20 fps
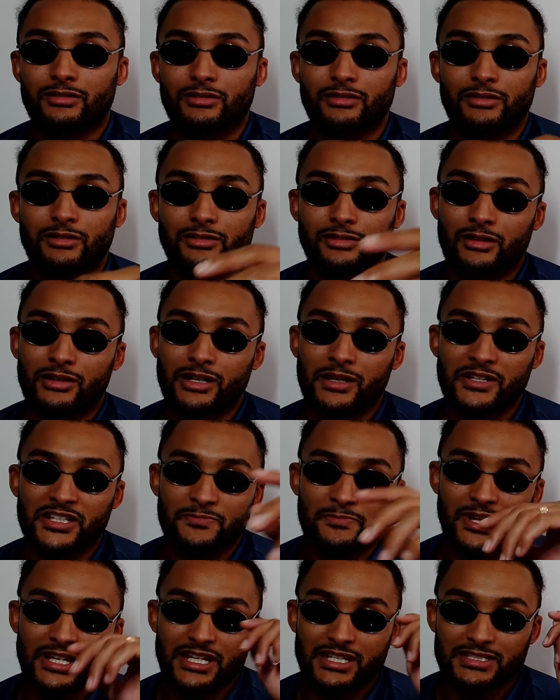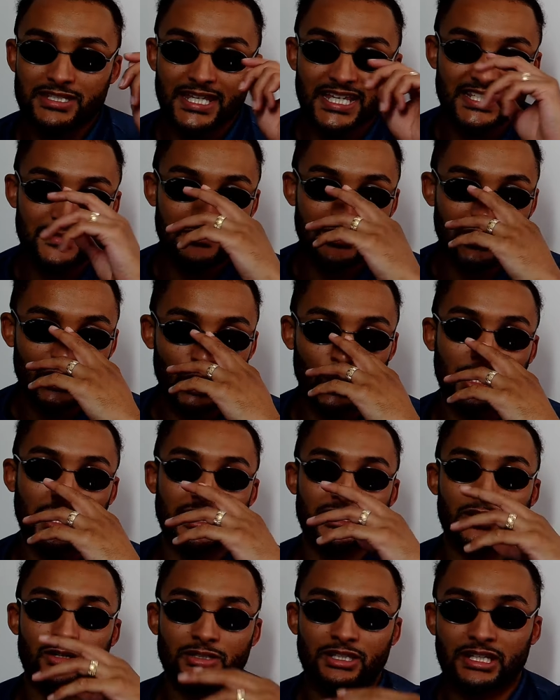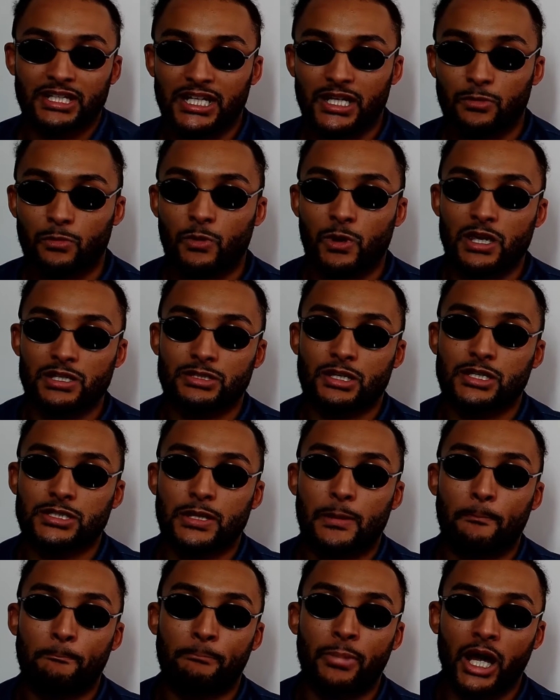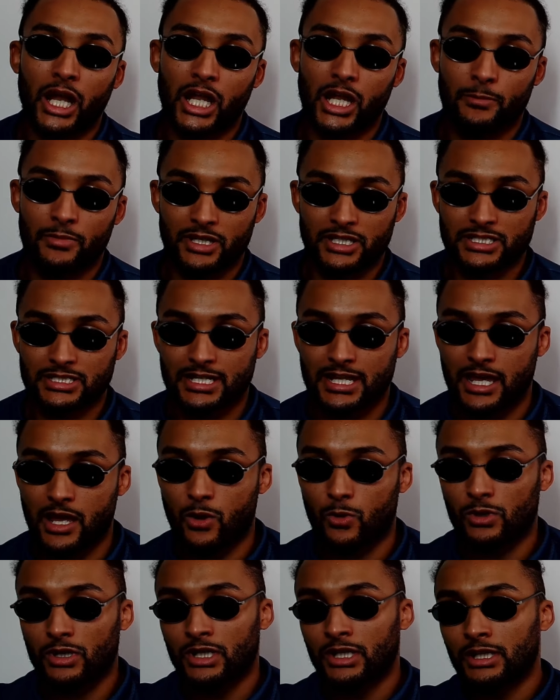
You know them Spanish things be cooking. So Dillian White's now some bulbous now.